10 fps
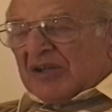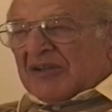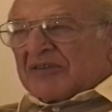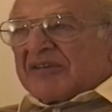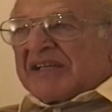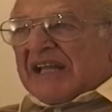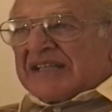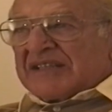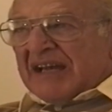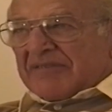3
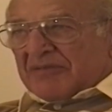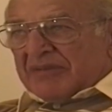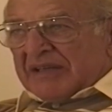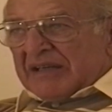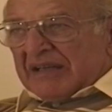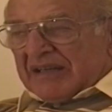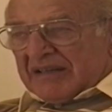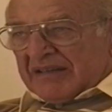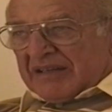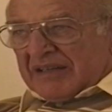days after
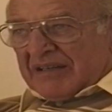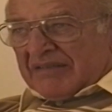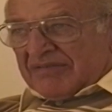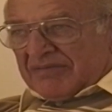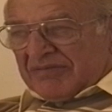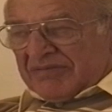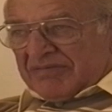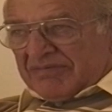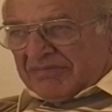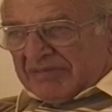we
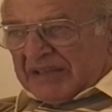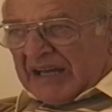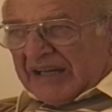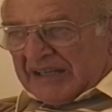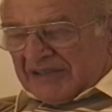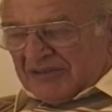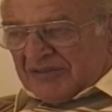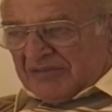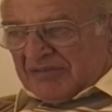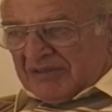got
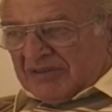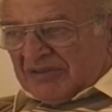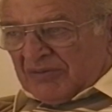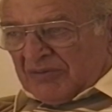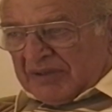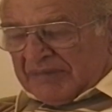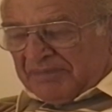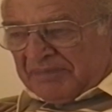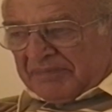into